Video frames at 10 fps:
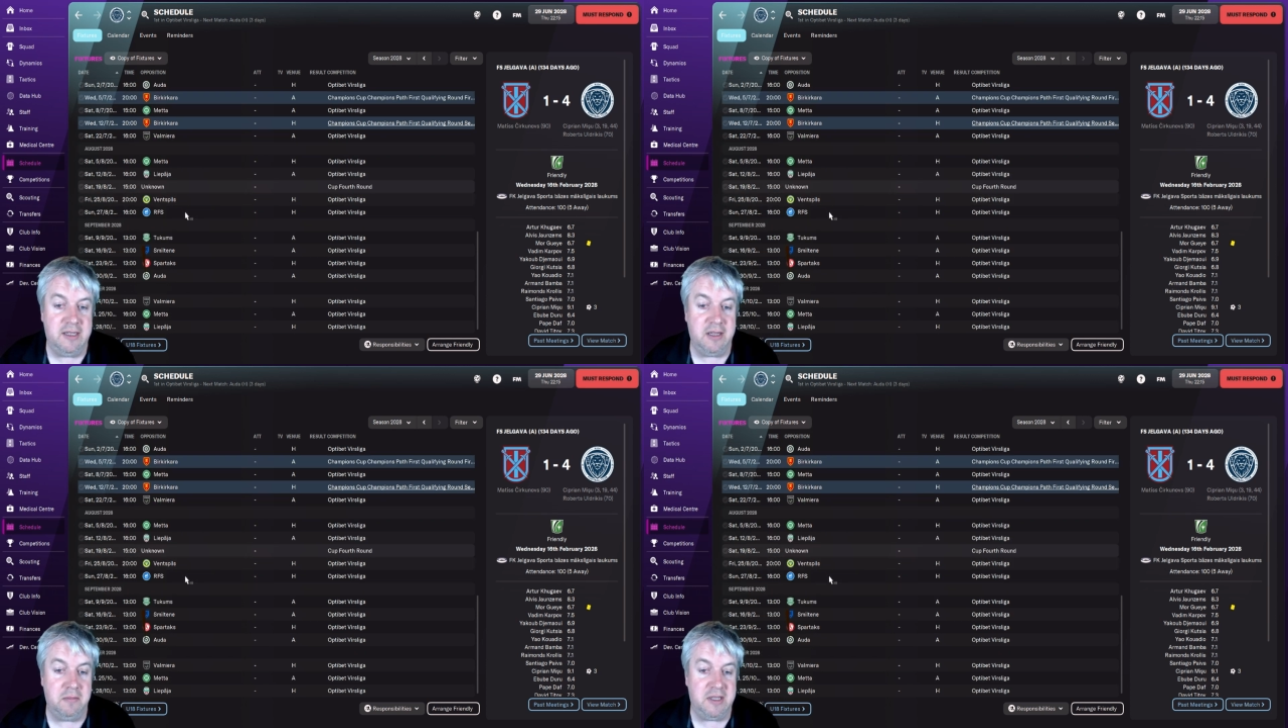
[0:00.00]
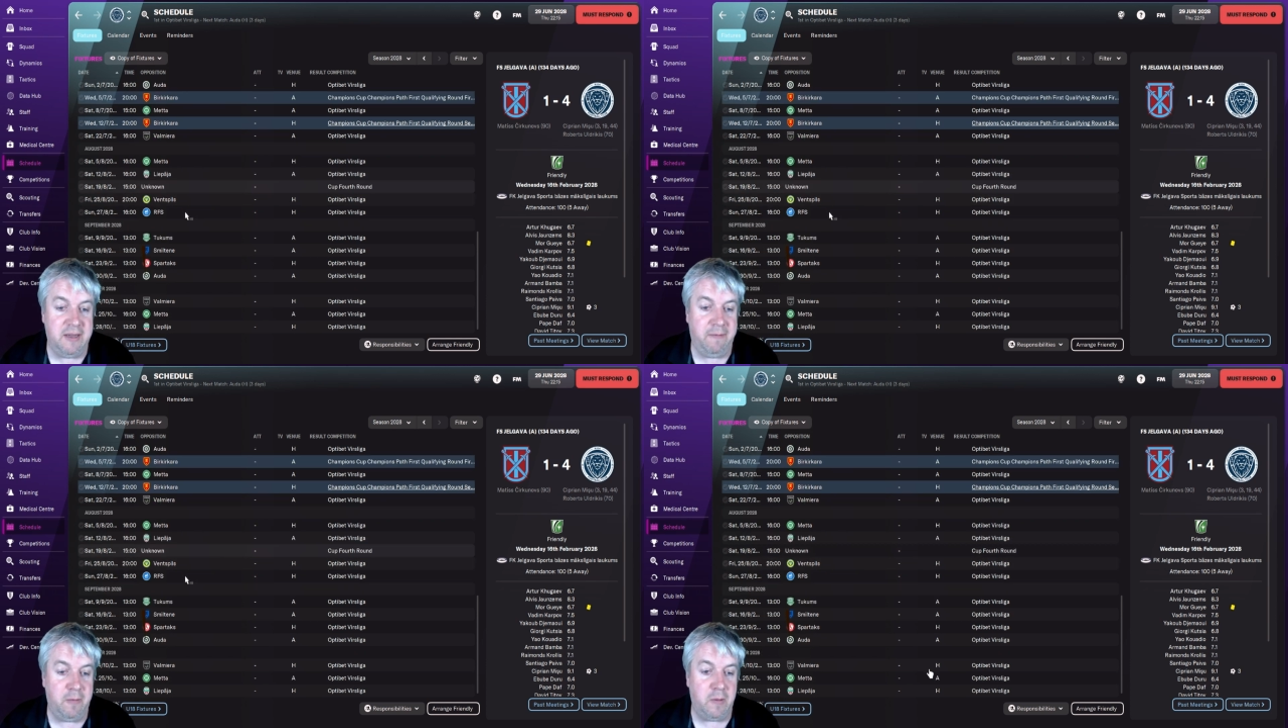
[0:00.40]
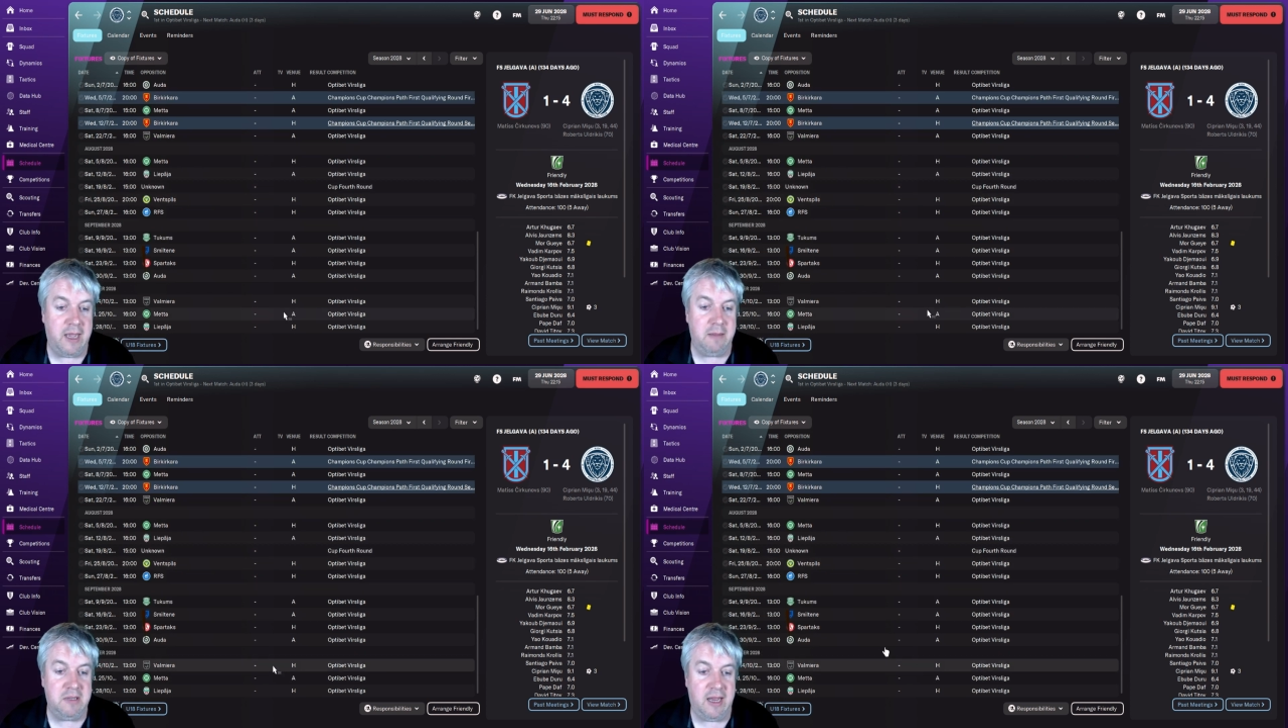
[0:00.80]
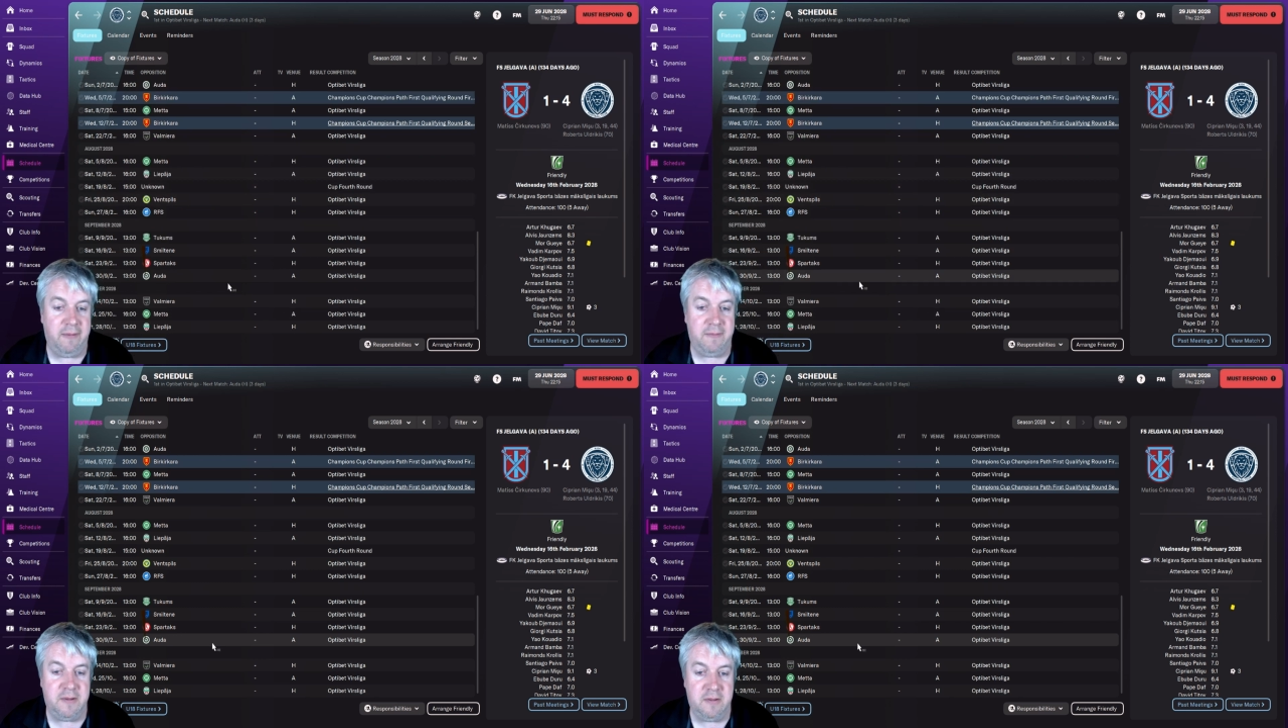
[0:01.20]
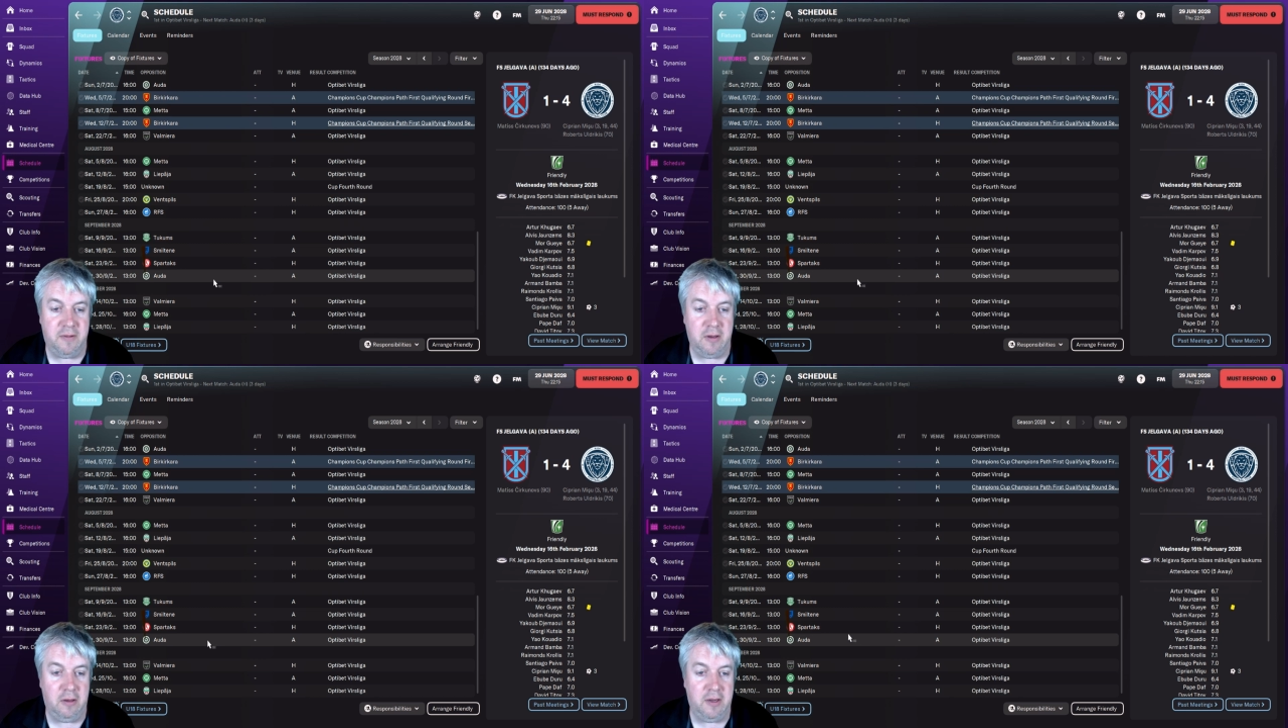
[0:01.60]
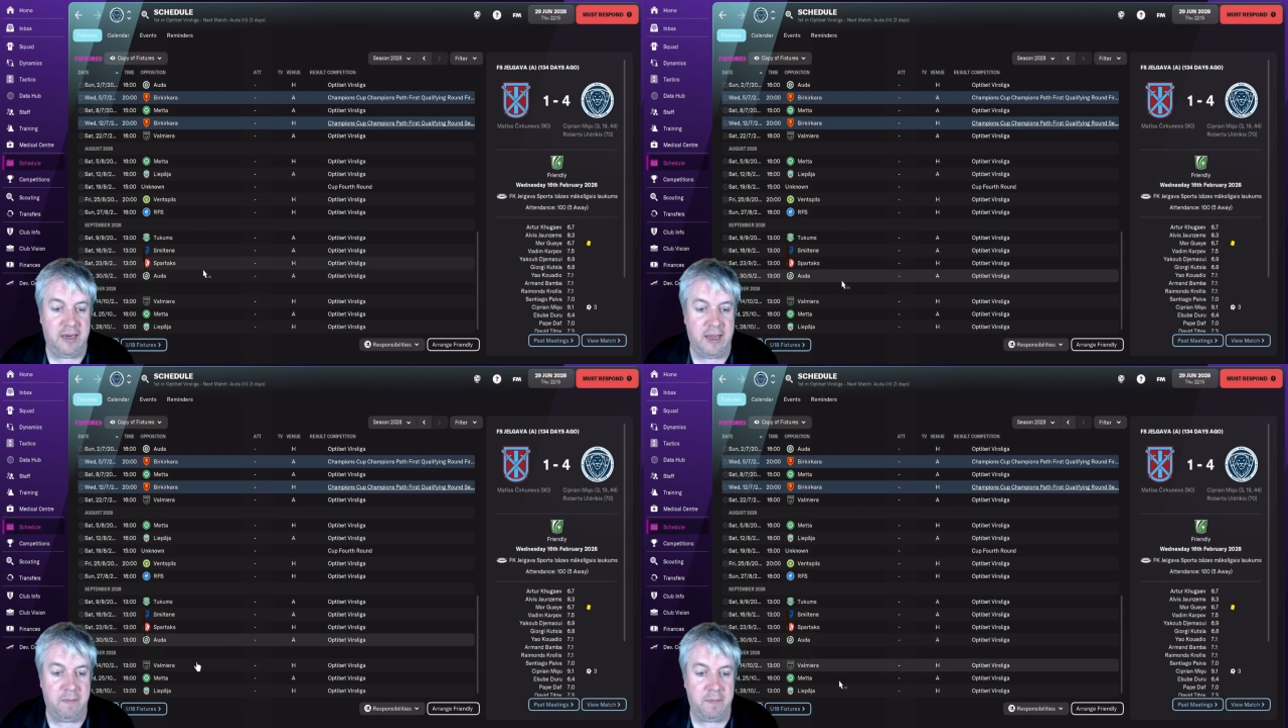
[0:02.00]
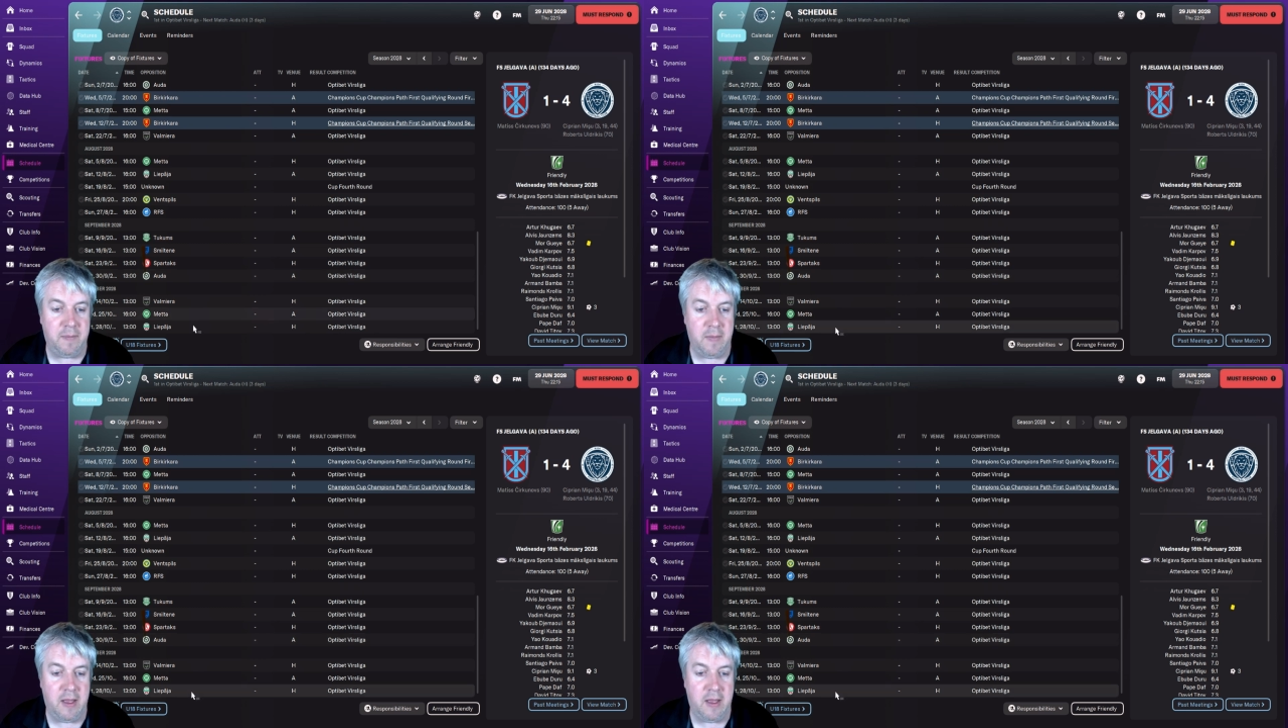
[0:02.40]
In terms of difficult games left, you look at it,